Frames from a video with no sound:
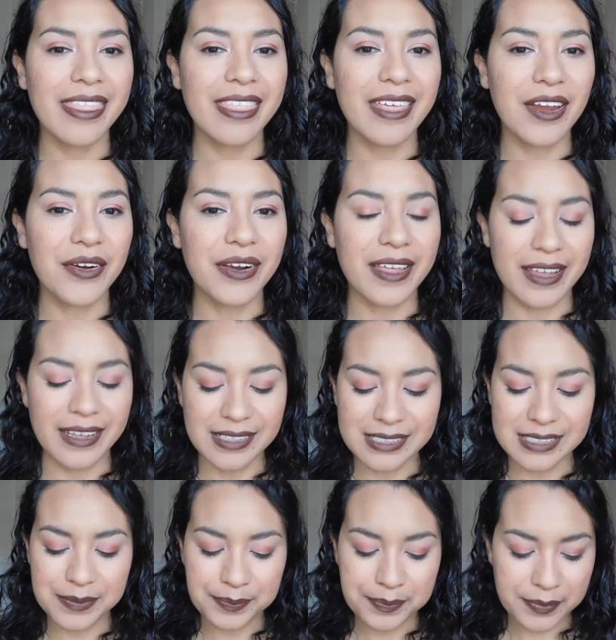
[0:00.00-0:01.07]
there it
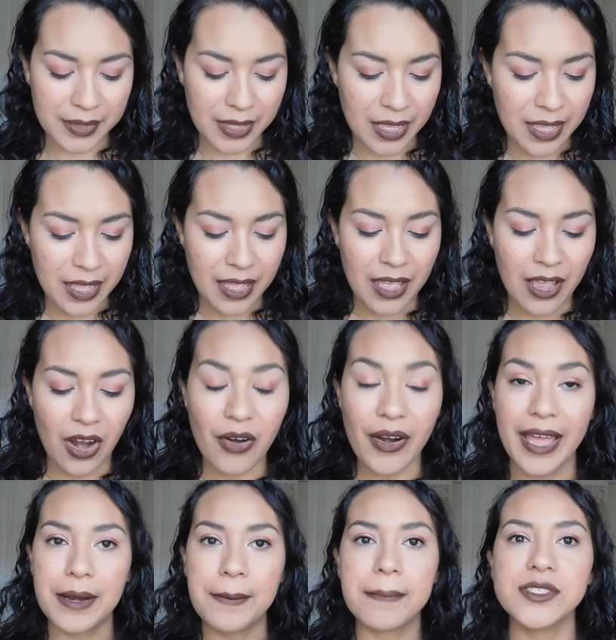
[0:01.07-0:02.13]
is. All
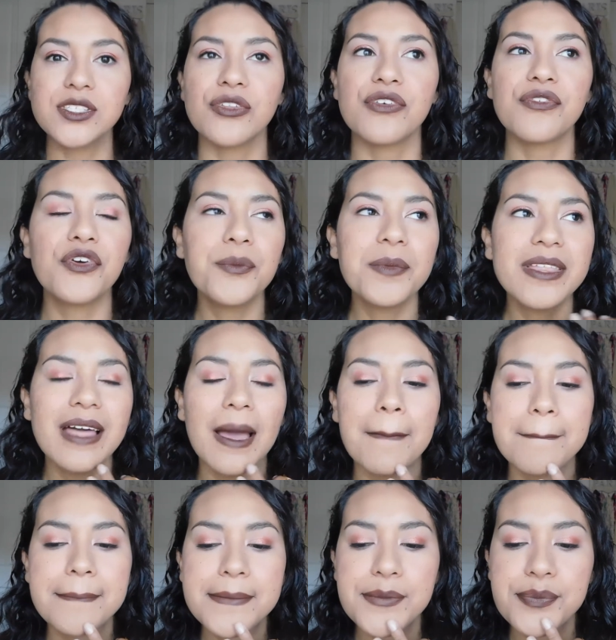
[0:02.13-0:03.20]
right. So the
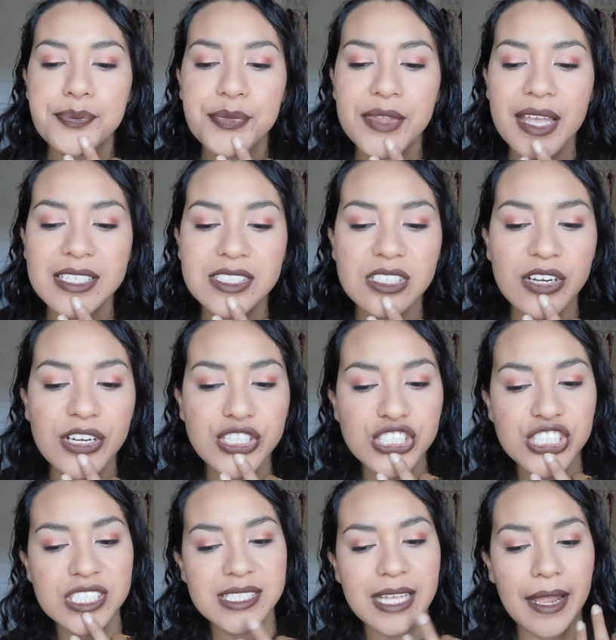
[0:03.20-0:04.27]
formula it's starting
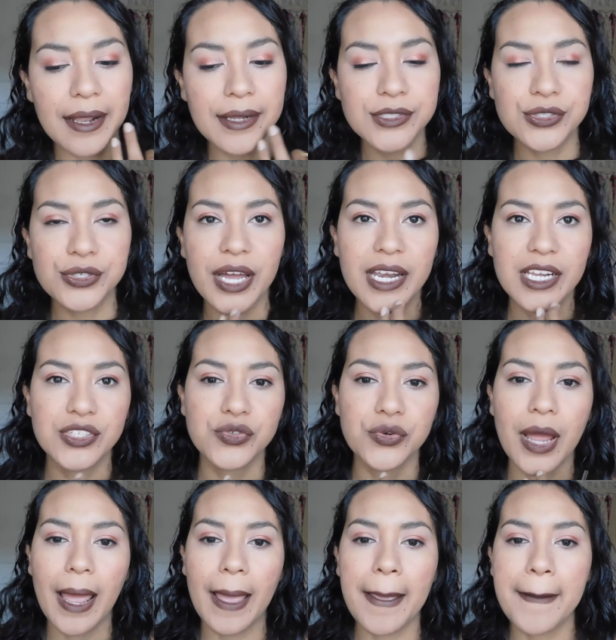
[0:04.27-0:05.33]
to set and to kind of
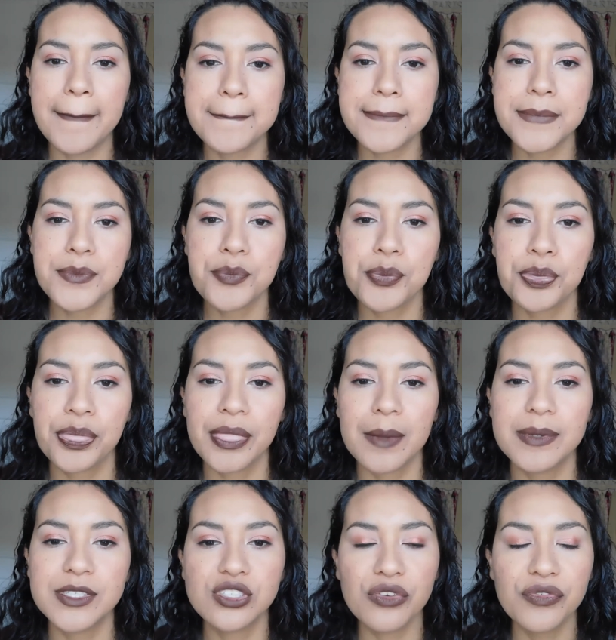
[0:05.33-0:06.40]
dry,
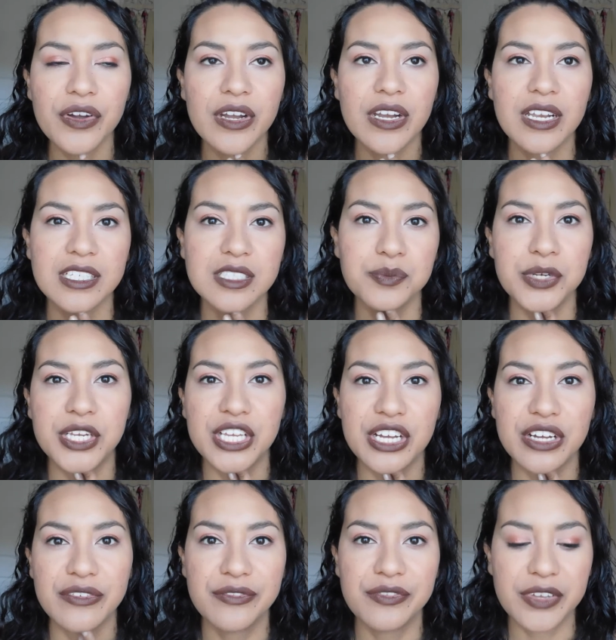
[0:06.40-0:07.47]
but so far it is pretty
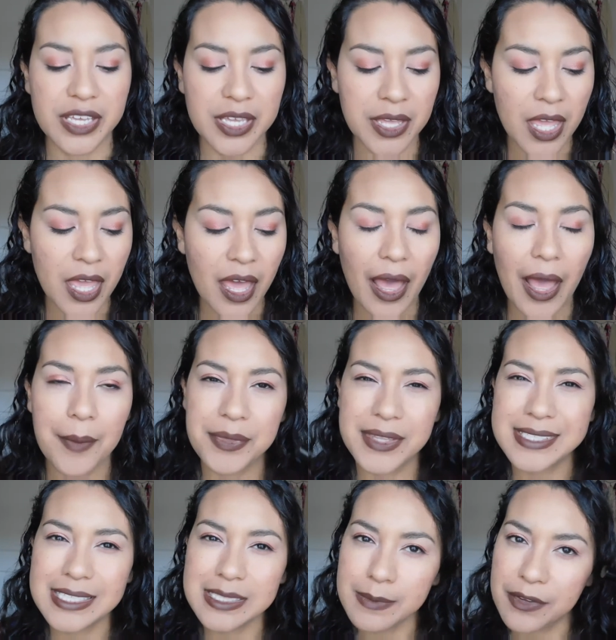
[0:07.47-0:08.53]
comfy. Uh,
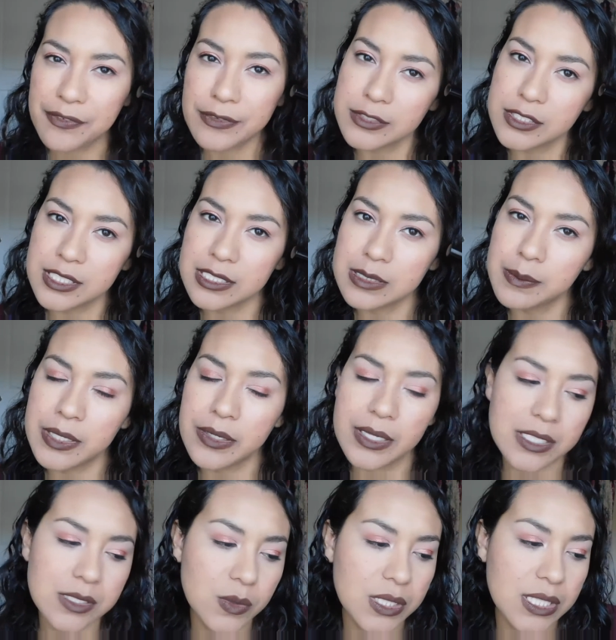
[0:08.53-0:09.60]
this is my first
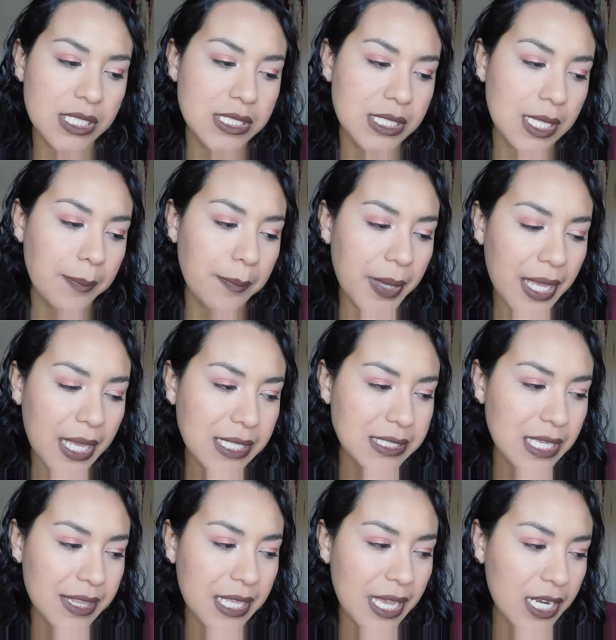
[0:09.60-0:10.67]
experience with these lip
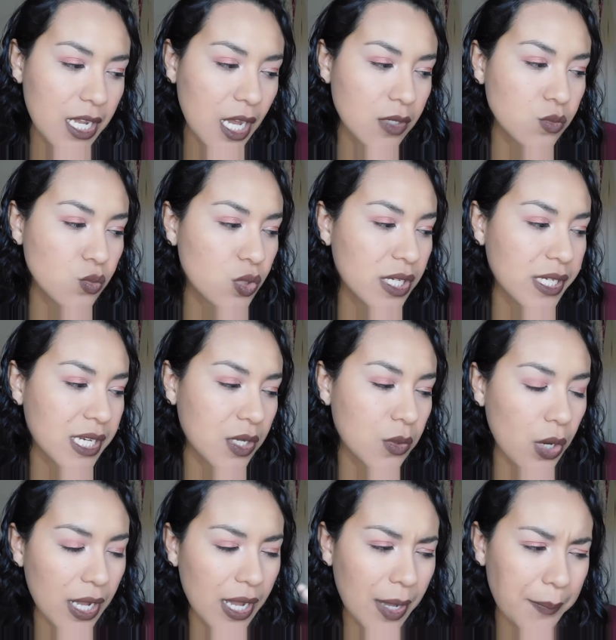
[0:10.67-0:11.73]
paints. I think I'd gotten one
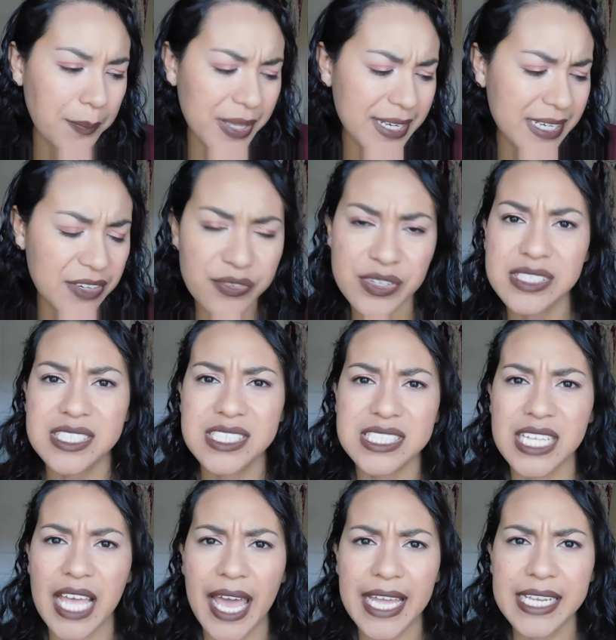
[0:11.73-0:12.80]
in um, a different
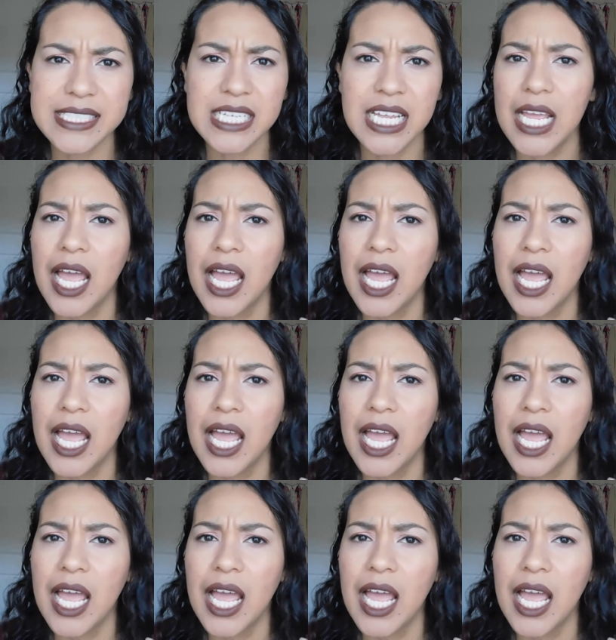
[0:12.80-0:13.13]
set,